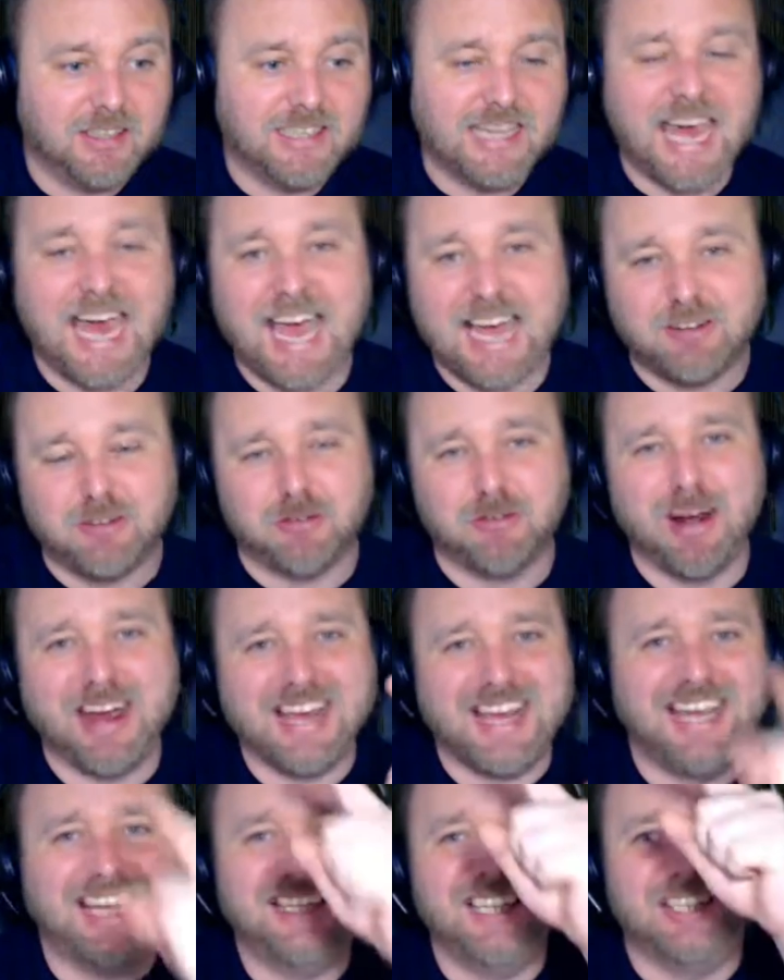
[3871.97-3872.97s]
That's right,
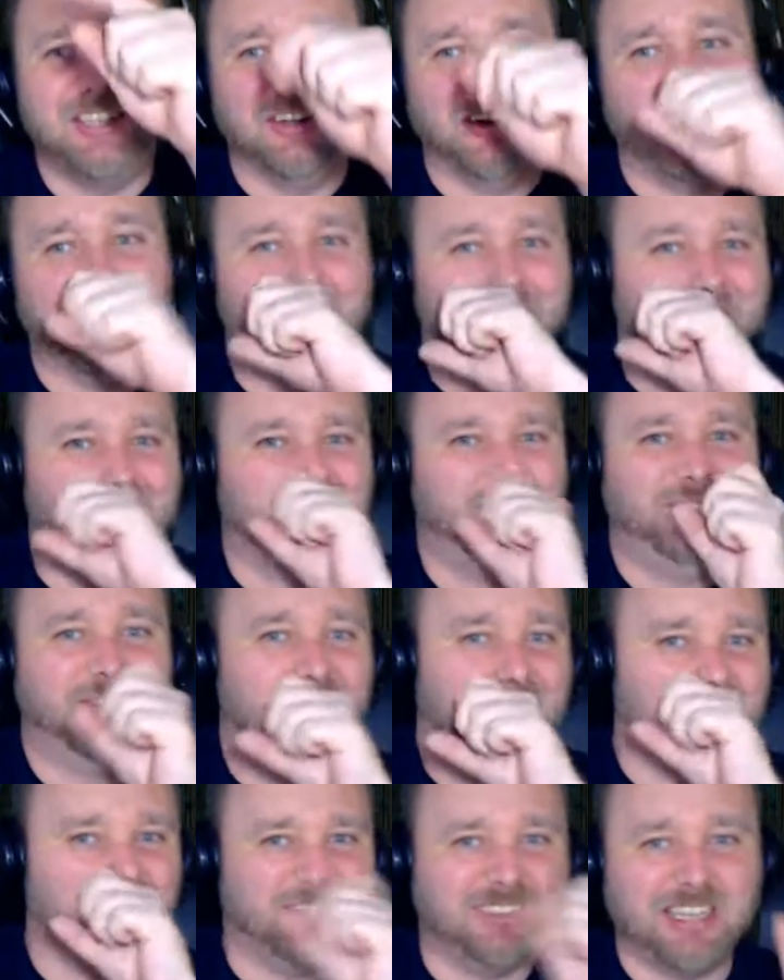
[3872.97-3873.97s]
in the dark.
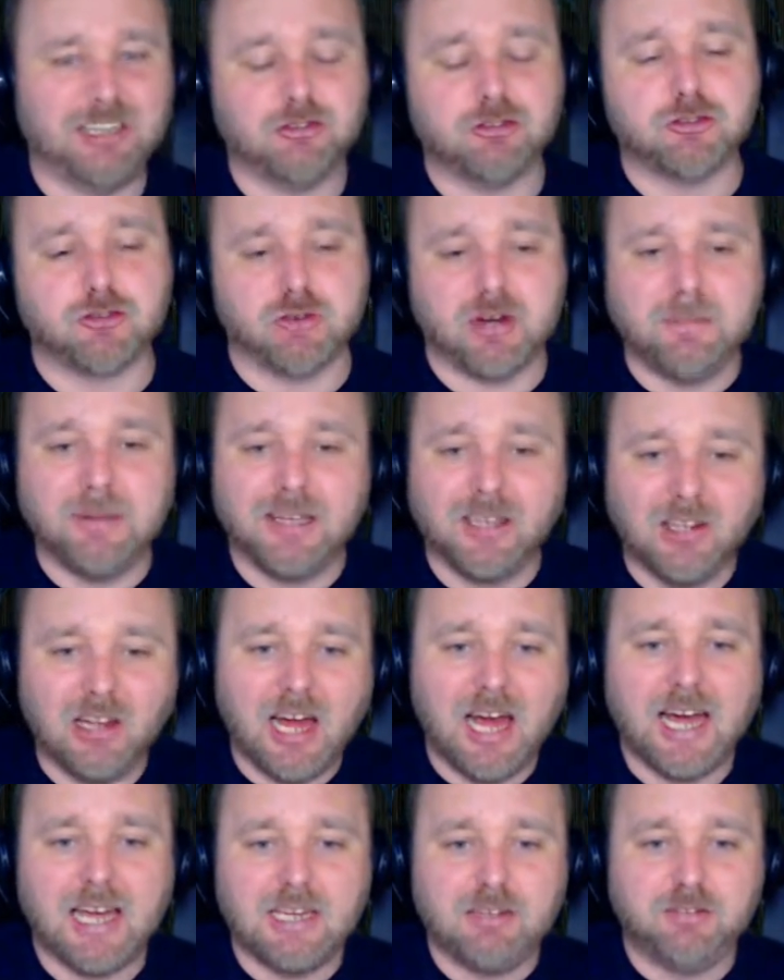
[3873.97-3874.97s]
Because they stream it
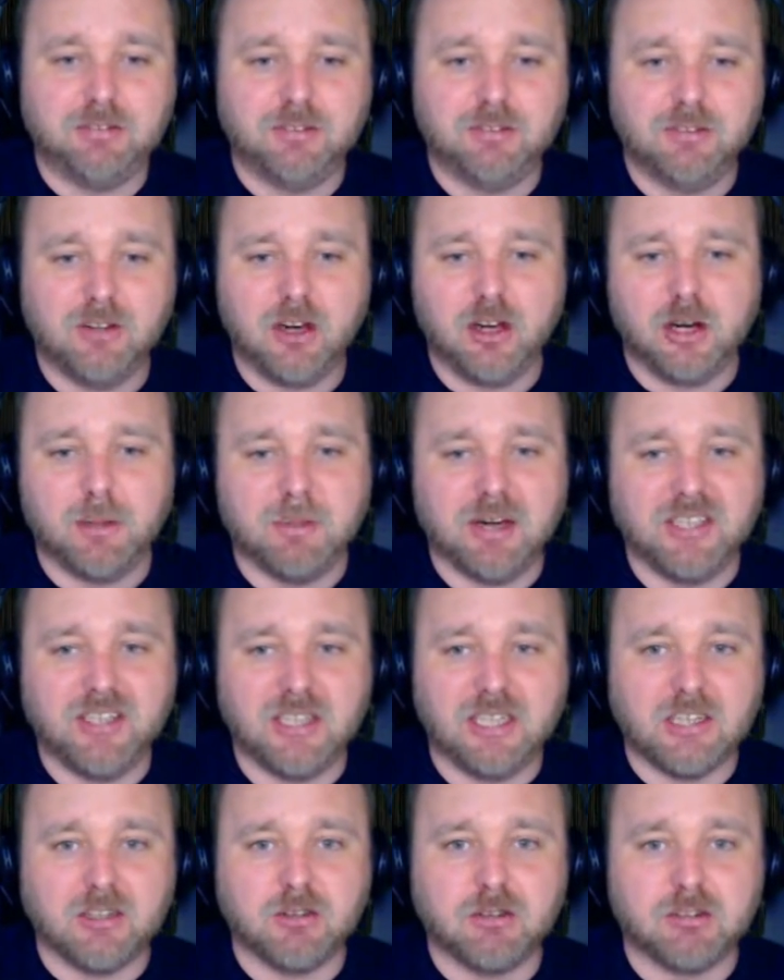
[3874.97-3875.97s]
live on a Monday
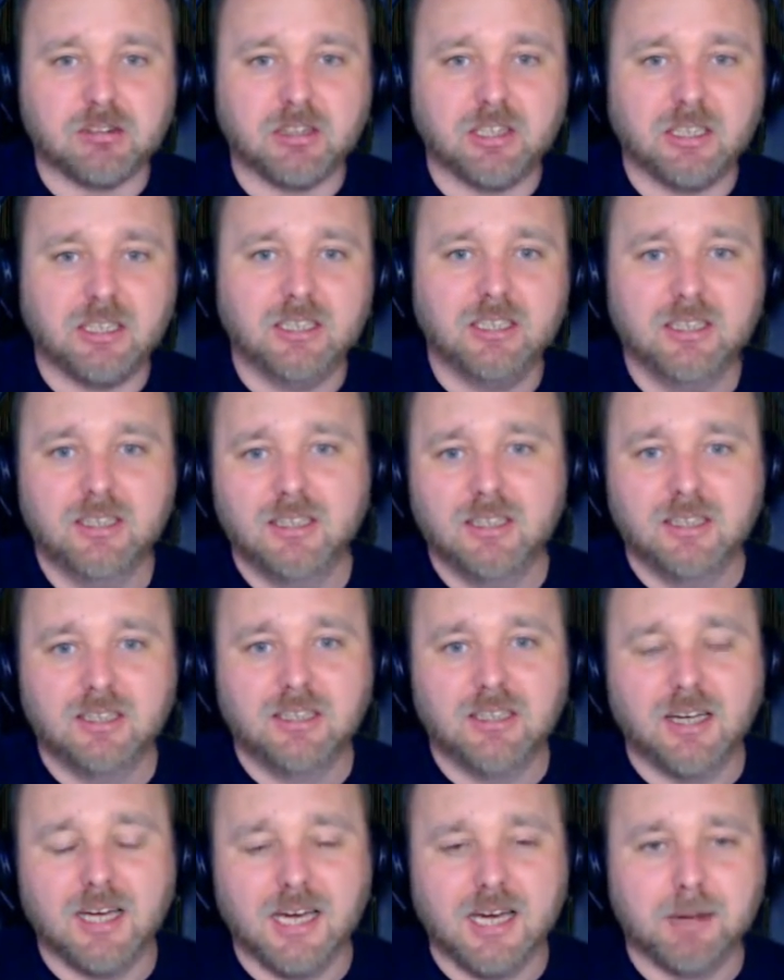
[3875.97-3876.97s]
usually.
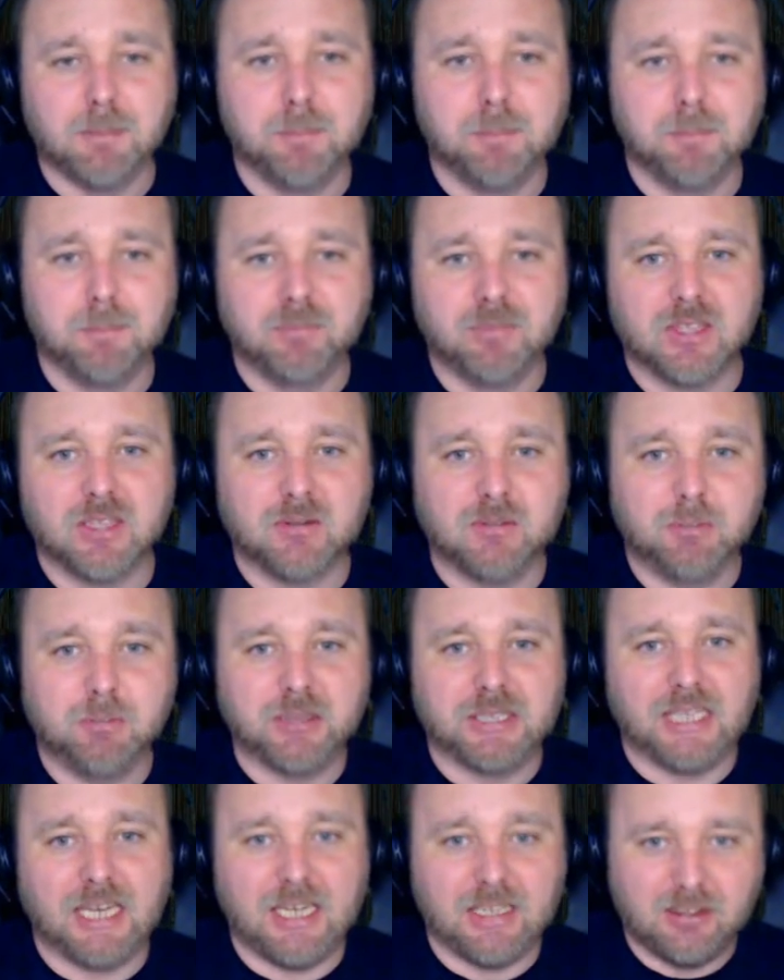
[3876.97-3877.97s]
But
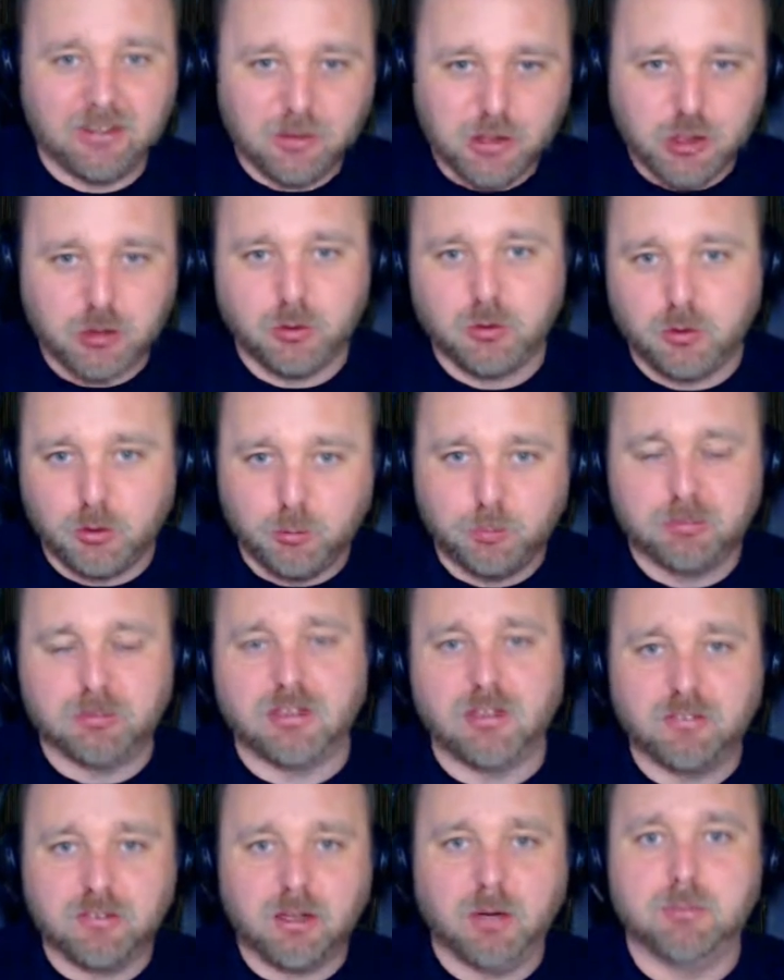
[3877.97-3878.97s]
then the YouTube
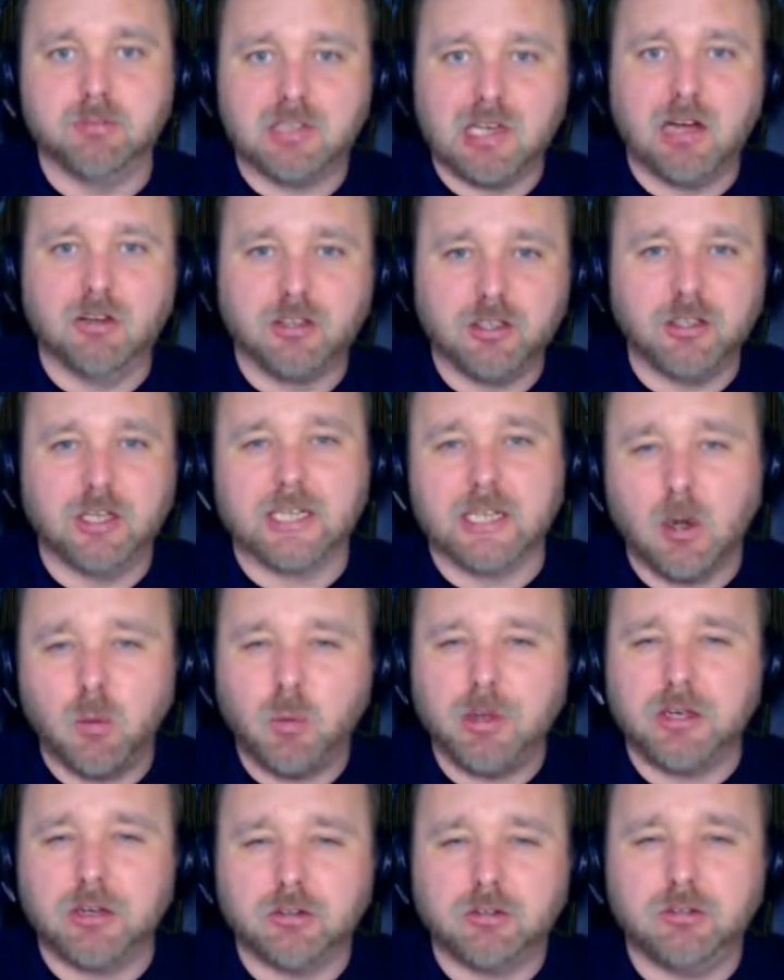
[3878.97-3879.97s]
stuff comes out, like a
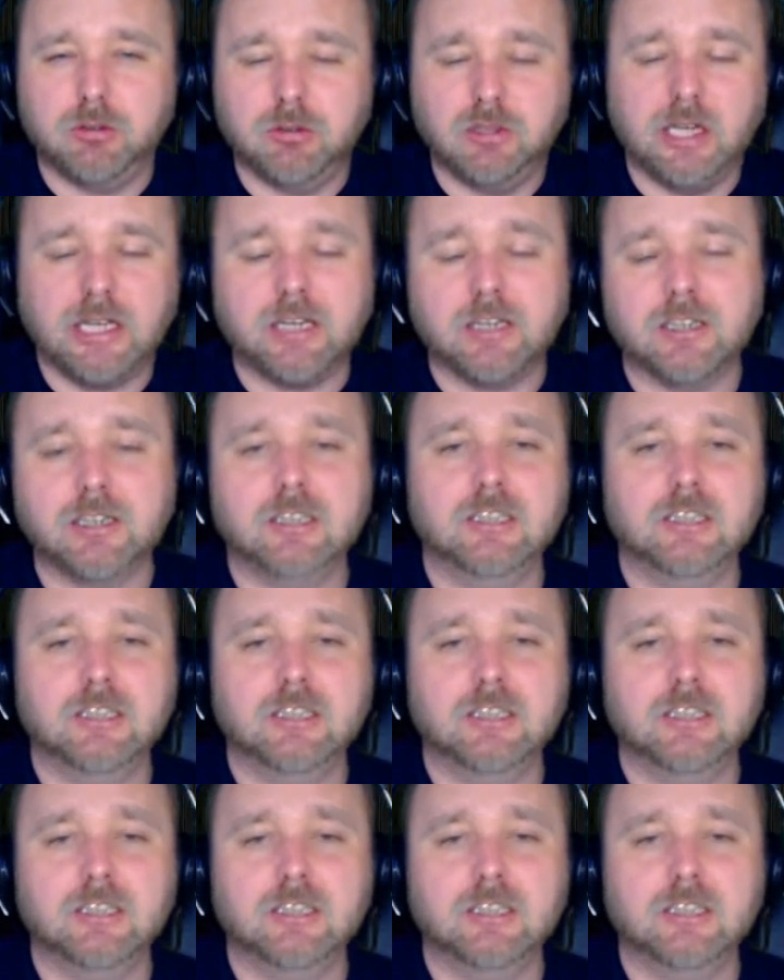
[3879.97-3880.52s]
week or two later.